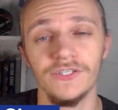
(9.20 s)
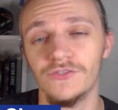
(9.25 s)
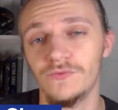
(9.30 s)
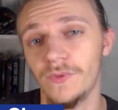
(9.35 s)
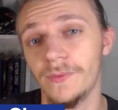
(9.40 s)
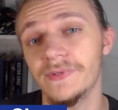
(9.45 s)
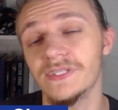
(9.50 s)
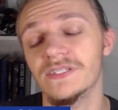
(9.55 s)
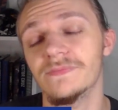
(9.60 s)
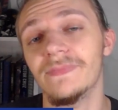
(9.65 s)

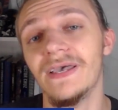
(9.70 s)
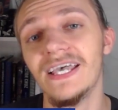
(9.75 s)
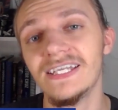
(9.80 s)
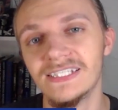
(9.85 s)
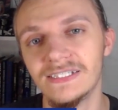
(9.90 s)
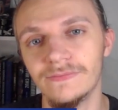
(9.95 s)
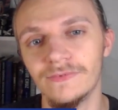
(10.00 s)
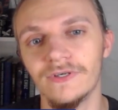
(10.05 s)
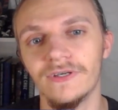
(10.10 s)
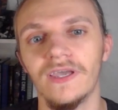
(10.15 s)
women's
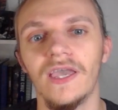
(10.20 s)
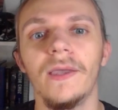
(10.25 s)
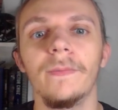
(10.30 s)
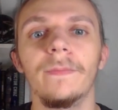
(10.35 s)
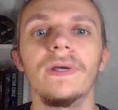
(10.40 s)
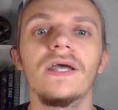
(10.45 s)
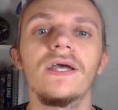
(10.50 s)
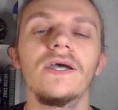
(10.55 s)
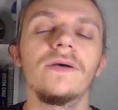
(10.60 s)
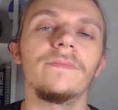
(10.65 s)
basketball
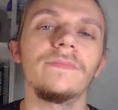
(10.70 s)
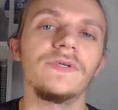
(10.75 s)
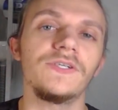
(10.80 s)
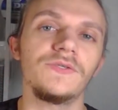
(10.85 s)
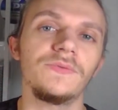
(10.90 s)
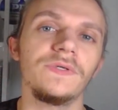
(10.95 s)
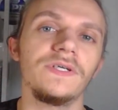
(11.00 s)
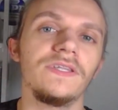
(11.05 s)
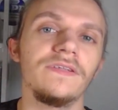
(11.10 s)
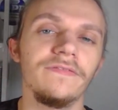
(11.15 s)
game
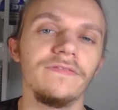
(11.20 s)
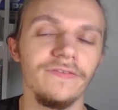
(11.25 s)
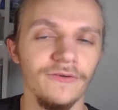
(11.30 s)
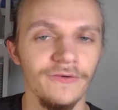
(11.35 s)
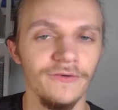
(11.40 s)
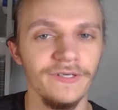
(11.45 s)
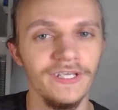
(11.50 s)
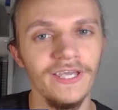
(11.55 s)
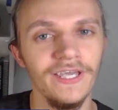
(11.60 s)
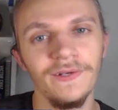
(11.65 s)
between the
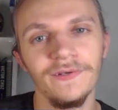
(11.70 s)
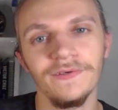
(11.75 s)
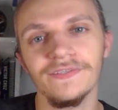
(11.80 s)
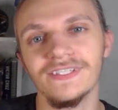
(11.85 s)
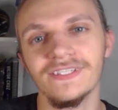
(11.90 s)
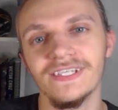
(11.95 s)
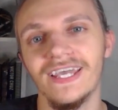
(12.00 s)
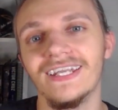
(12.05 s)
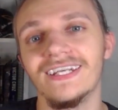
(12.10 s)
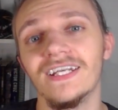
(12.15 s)
Florida
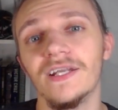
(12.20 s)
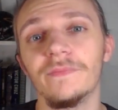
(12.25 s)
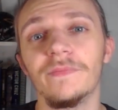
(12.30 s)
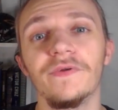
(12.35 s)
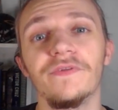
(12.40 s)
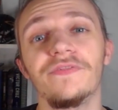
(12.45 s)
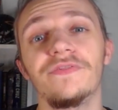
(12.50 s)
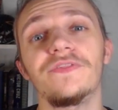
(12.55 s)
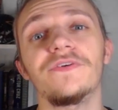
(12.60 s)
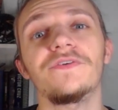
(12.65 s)
Gators and number
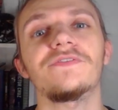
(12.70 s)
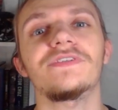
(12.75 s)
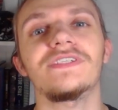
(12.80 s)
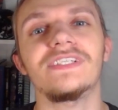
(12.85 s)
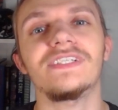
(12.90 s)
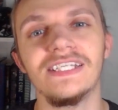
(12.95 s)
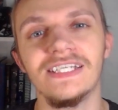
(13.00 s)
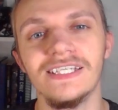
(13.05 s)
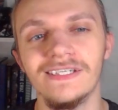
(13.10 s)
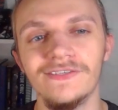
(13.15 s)

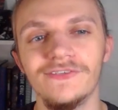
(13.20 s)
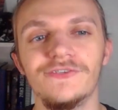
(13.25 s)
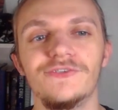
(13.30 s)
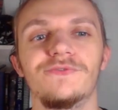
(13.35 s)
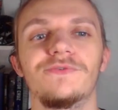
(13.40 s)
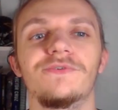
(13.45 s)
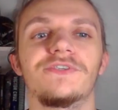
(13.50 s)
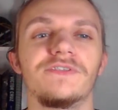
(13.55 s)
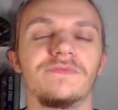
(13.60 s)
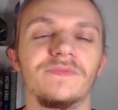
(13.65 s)
13
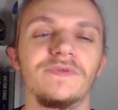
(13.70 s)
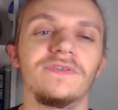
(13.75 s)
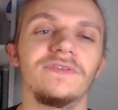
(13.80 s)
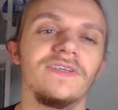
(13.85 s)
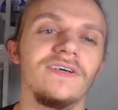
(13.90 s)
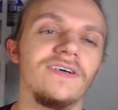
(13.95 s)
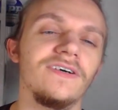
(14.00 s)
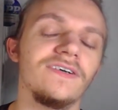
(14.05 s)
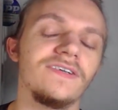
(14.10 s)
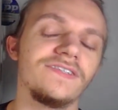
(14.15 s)
Georgia
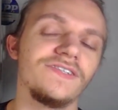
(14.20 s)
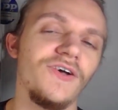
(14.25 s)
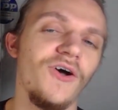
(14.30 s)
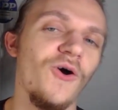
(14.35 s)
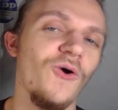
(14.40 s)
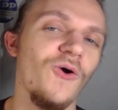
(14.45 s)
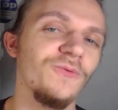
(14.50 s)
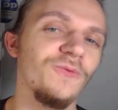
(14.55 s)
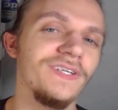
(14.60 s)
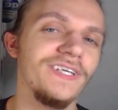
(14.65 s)
Bulldogs,
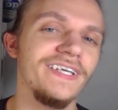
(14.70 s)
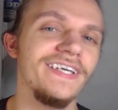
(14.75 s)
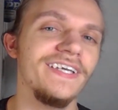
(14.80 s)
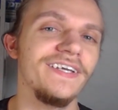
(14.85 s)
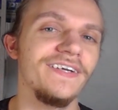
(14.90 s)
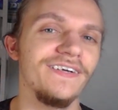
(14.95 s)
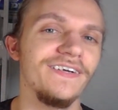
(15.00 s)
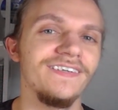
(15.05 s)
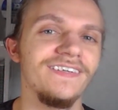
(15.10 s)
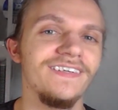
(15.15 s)
only
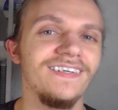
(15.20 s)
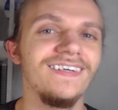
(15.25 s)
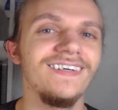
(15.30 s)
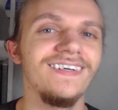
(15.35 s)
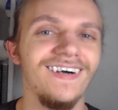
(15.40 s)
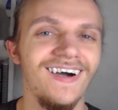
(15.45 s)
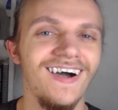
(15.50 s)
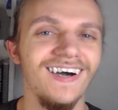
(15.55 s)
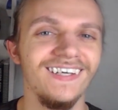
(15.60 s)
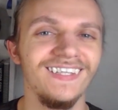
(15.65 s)
here
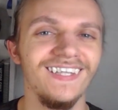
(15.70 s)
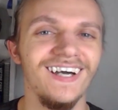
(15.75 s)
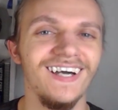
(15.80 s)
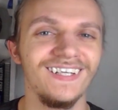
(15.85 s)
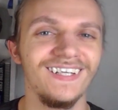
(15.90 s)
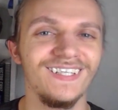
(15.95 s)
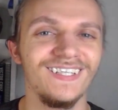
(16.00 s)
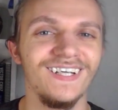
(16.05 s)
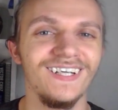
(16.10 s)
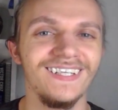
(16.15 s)
on
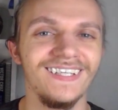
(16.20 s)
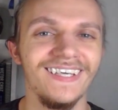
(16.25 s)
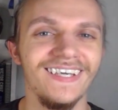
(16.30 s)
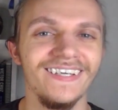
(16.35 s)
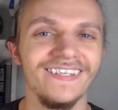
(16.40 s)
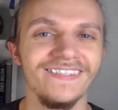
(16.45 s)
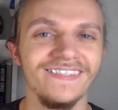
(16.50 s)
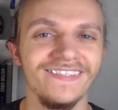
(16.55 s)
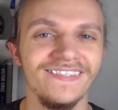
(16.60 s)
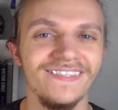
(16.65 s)
Locked On
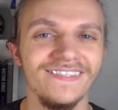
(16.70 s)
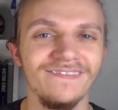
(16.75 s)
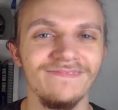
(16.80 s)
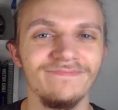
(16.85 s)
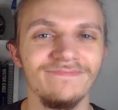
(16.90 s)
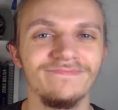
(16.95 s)
Gators.